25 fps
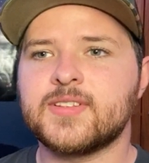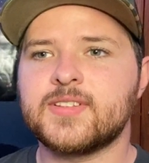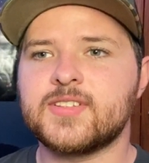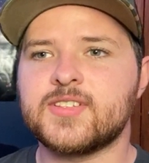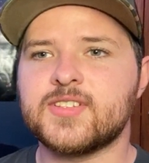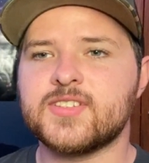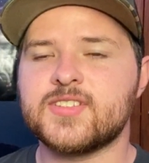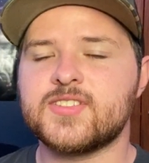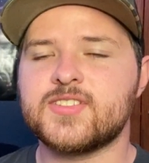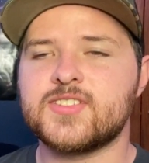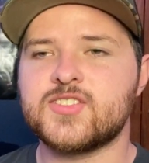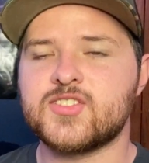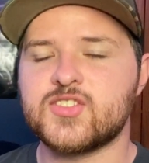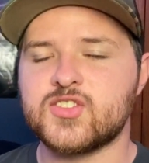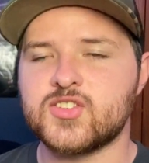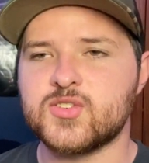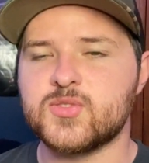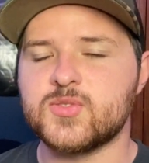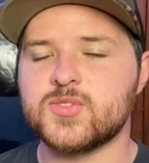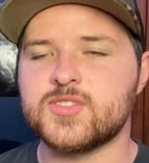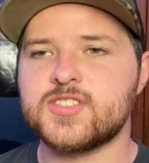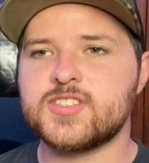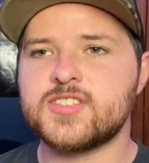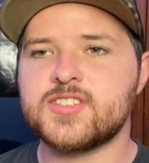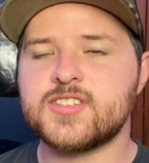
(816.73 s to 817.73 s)
Just
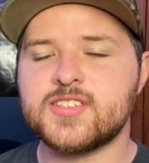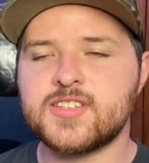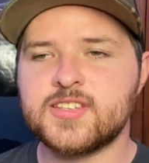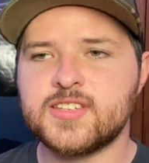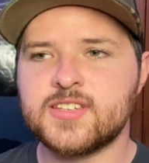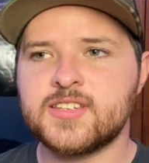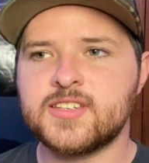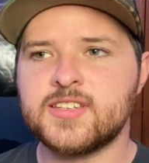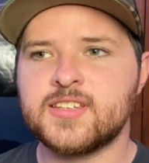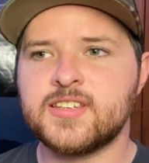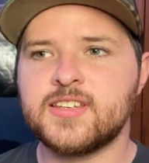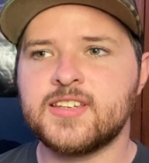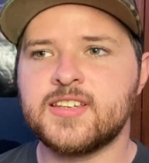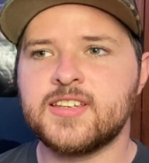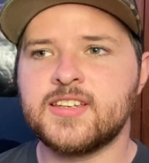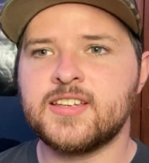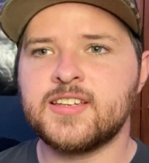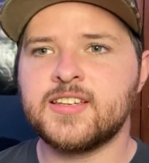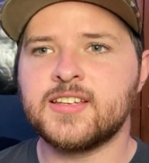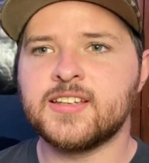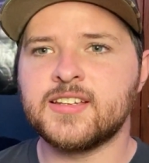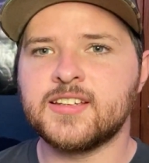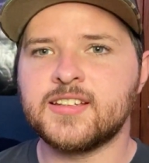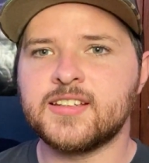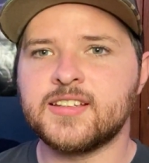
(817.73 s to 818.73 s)
suits.
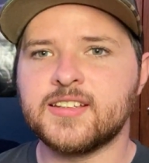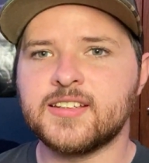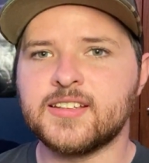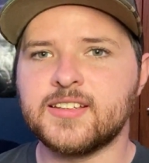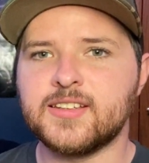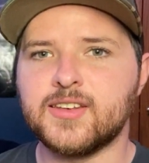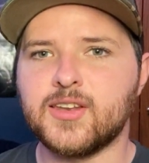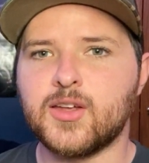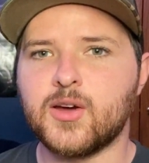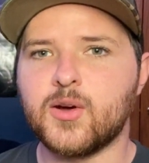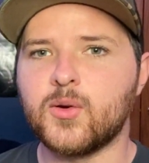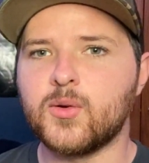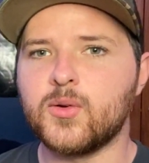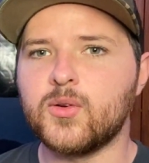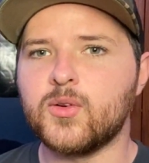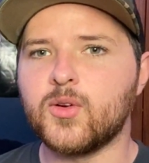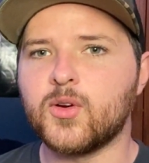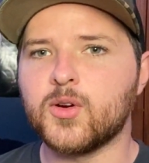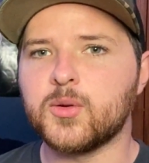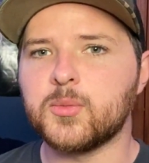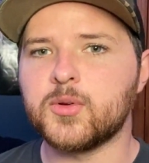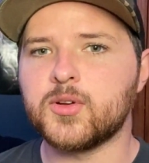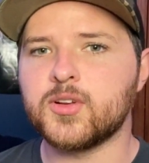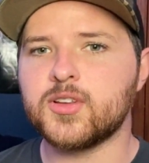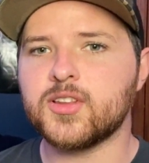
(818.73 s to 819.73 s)
No
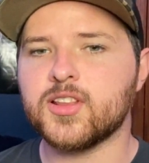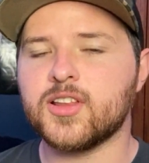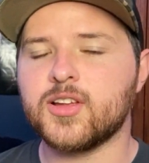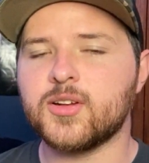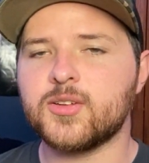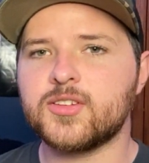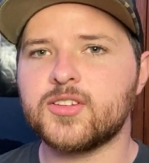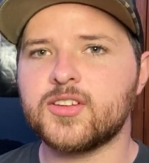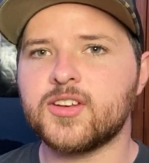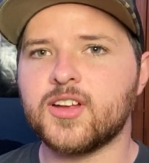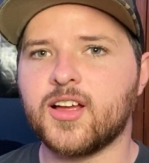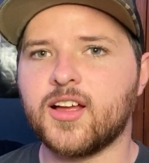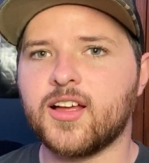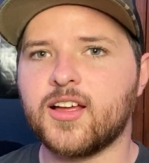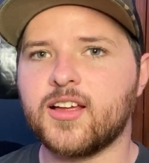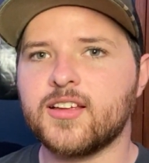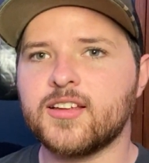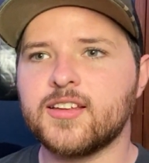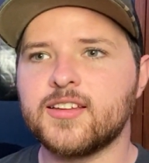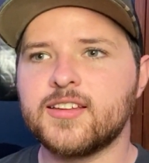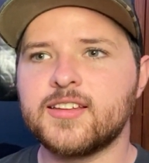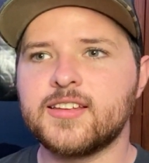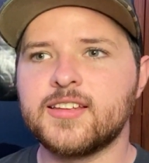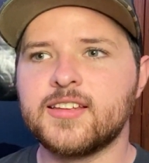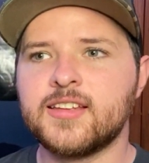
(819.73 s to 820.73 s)
normal clothes at all.
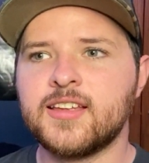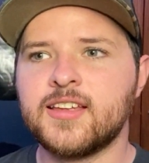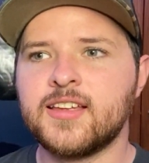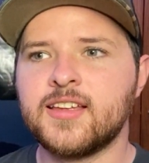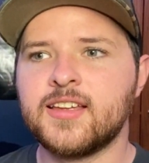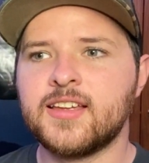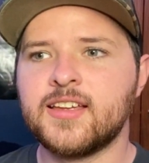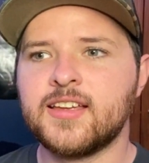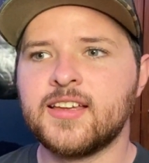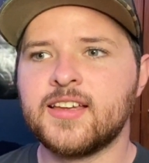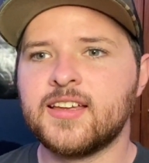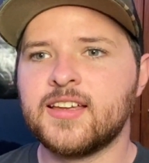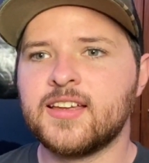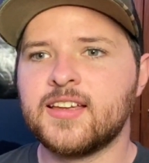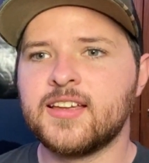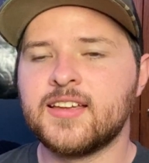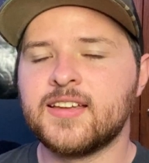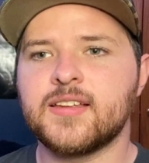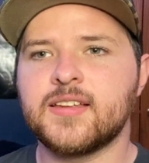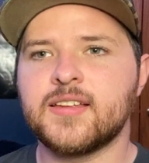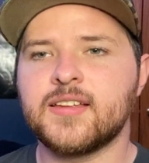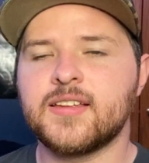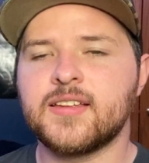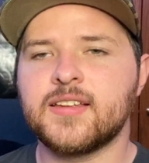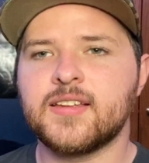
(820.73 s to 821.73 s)

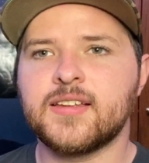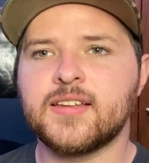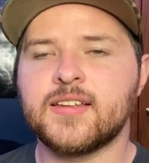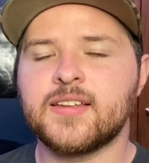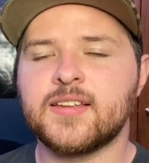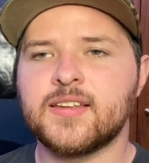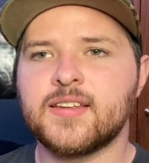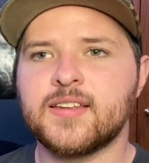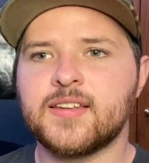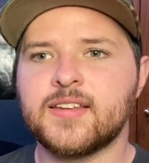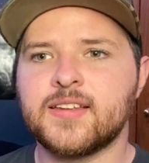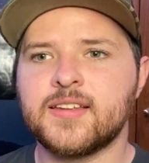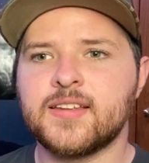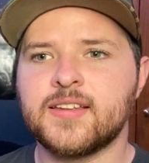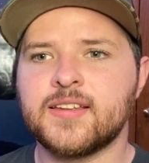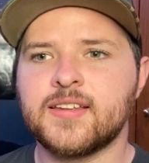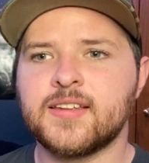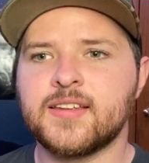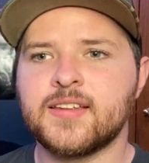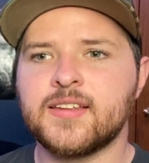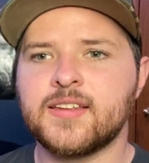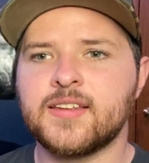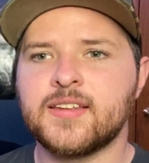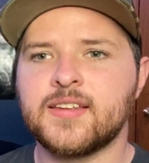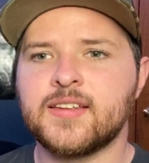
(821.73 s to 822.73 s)
Personally, I
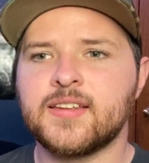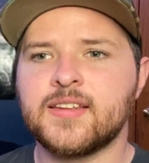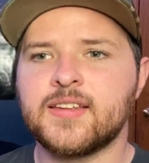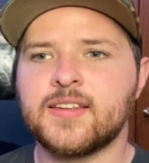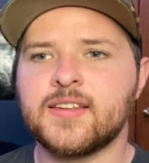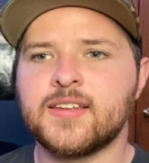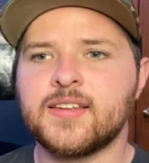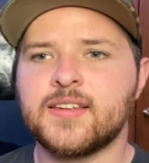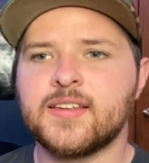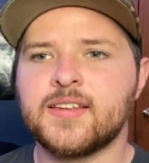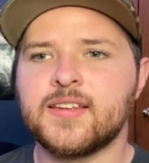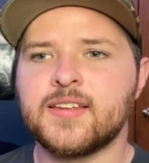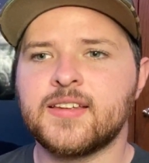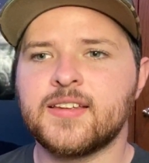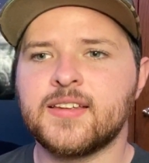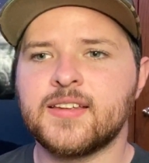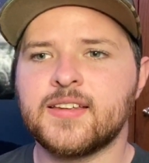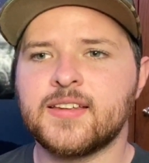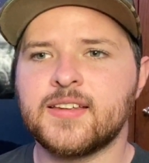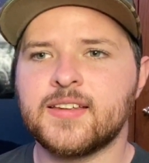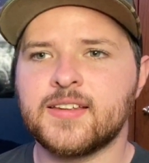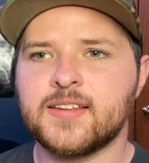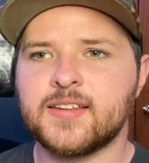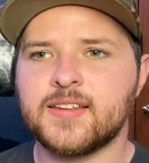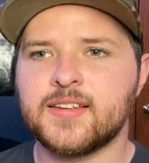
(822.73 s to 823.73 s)
am terrified at
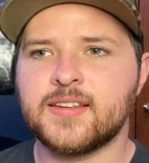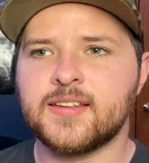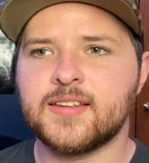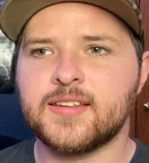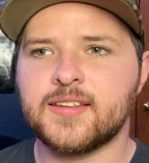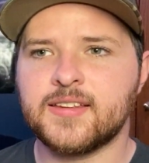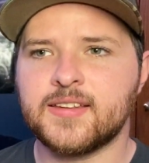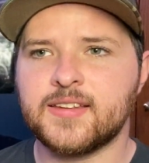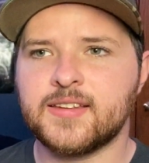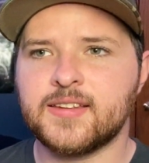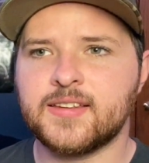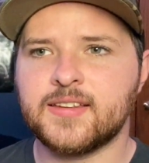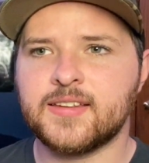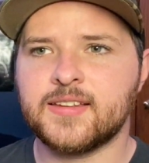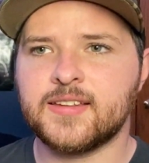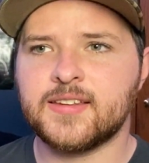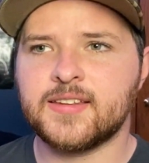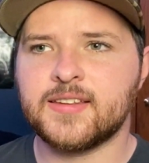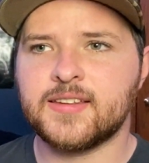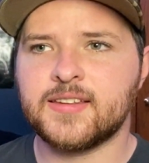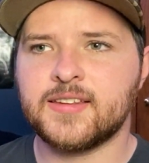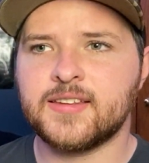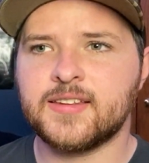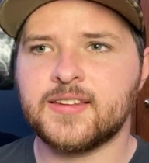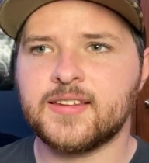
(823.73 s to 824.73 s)
the amount of
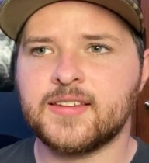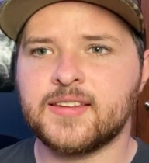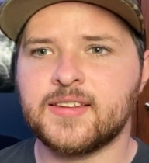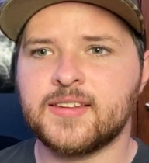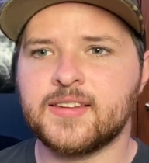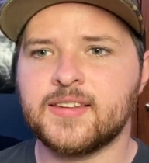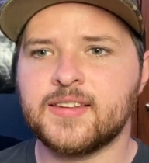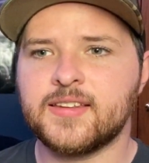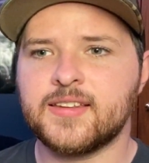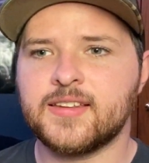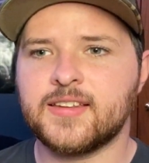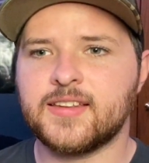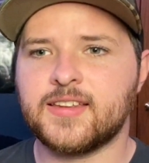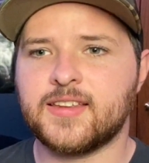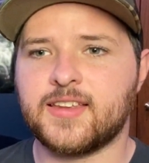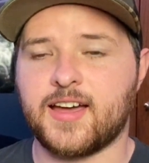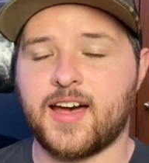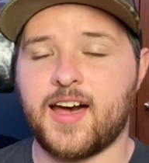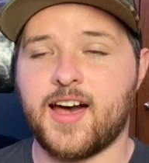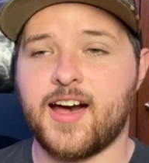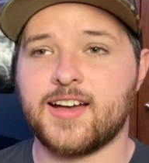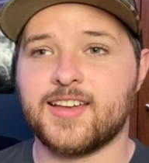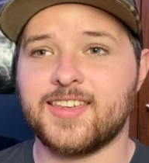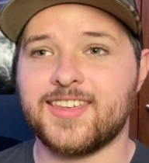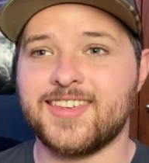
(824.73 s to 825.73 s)
car keys he owns.
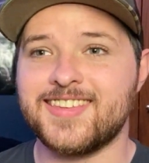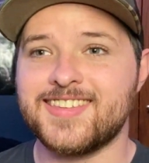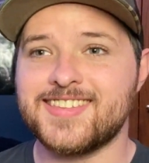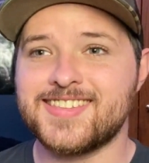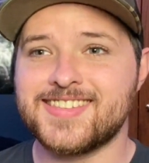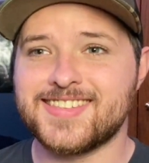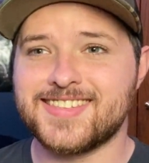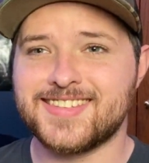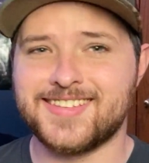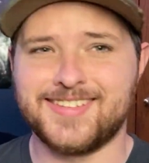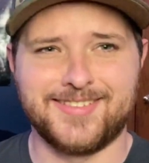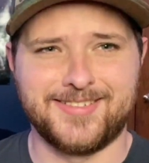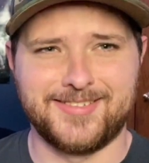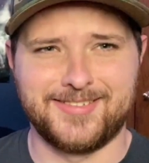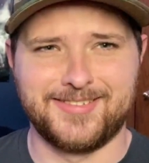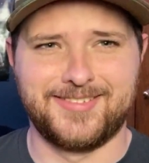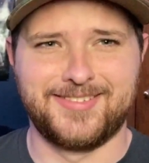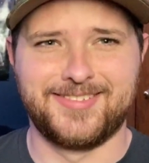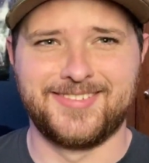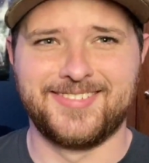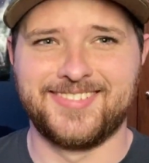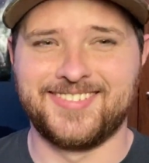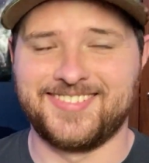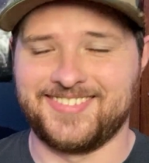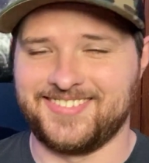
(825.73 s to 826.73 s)
Car keys? Goodness
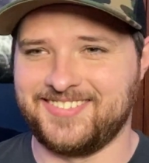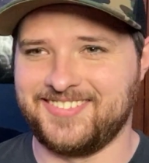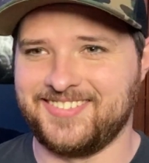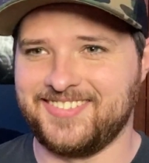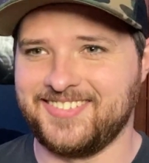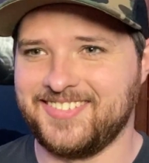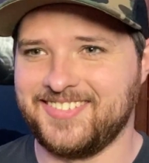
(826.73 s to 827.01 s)
me.